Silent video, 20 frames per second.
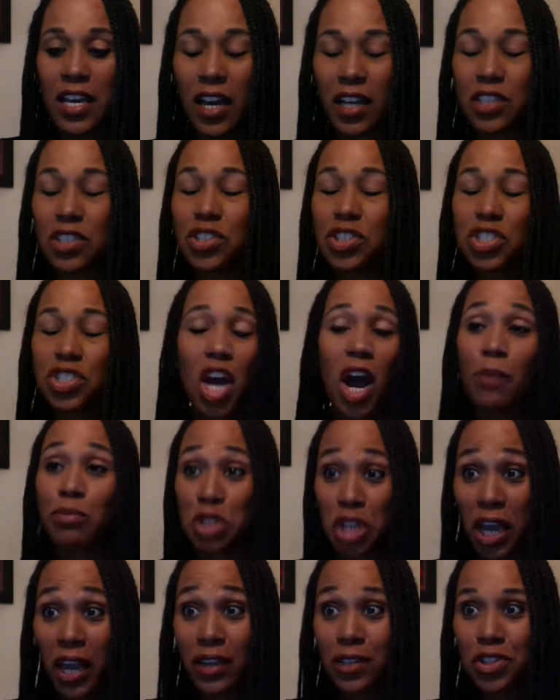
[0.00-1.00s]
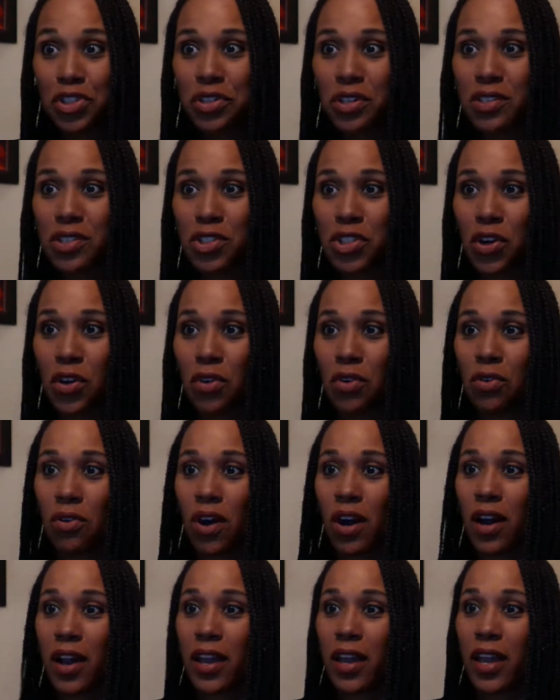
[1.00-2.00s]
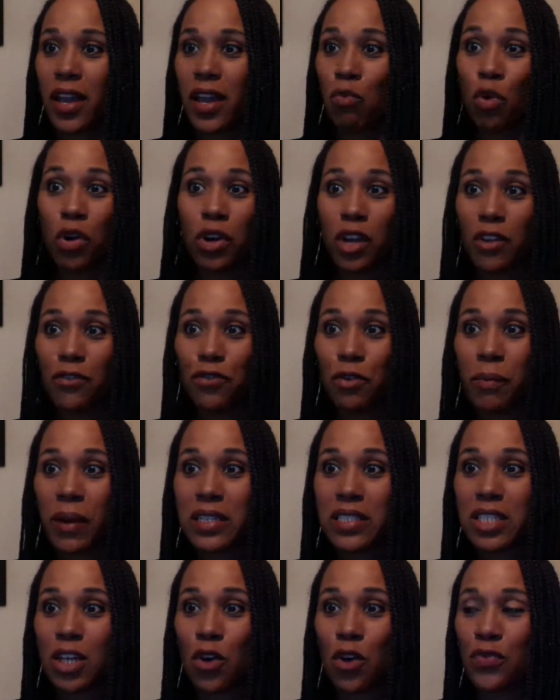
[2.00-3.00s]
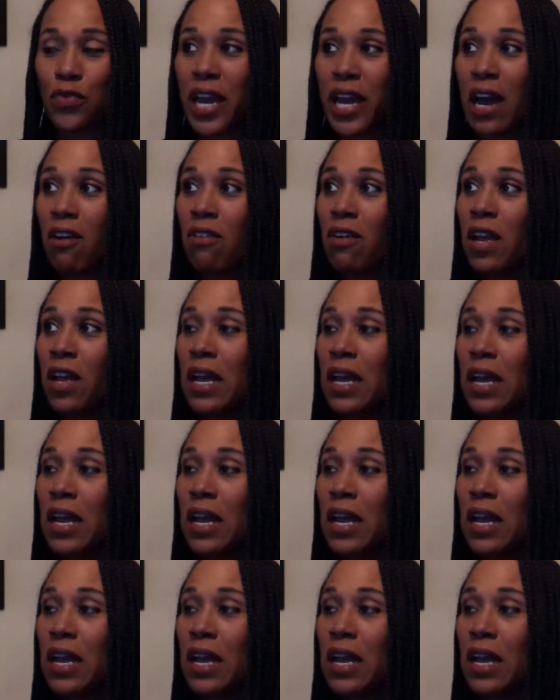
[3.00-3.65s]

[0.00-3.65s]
a job change, and so I am working for myself now.